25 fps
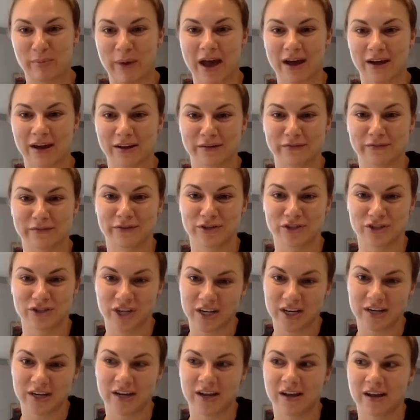back in
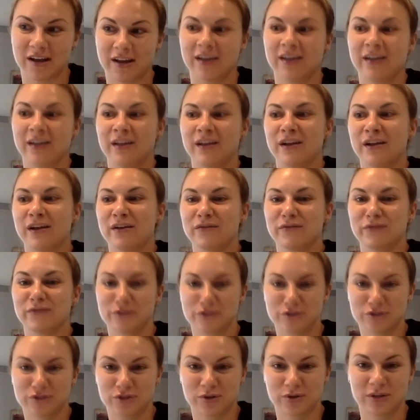Virginia for
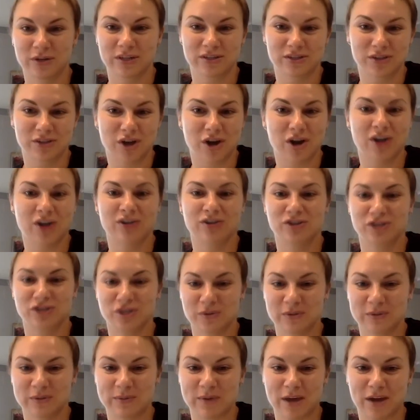the Shooting Stars. She
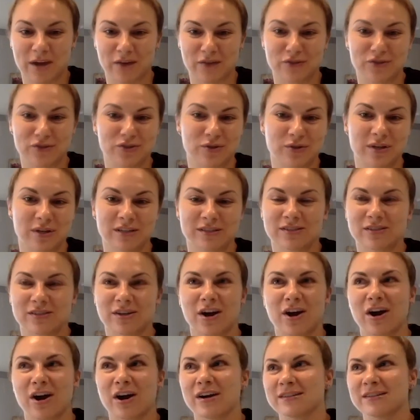was playing on the Shooting
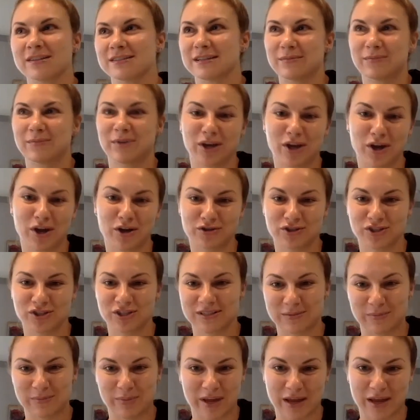Stars, and I'm like, oh,
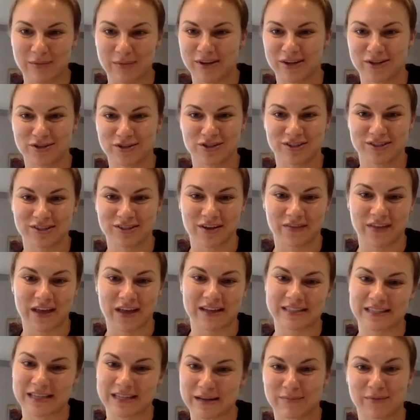she's a baby. She's on
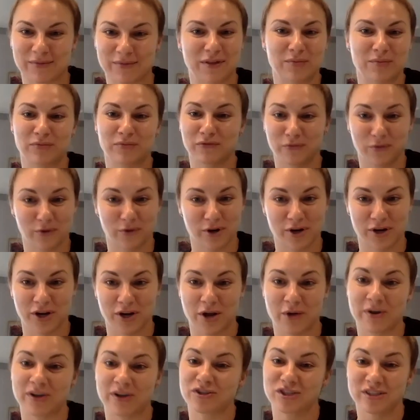that team. And then before you
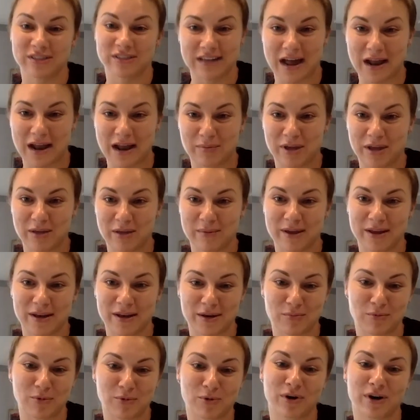know it, she's not a baby
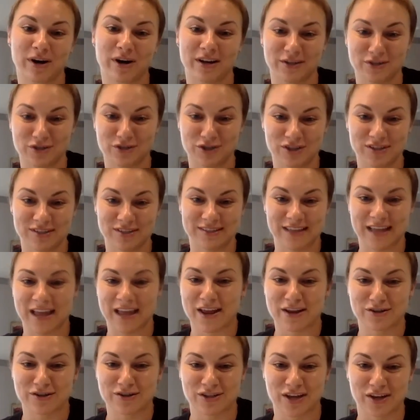anymore, and she's the
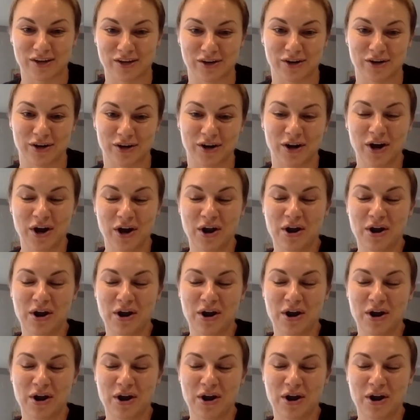age that you're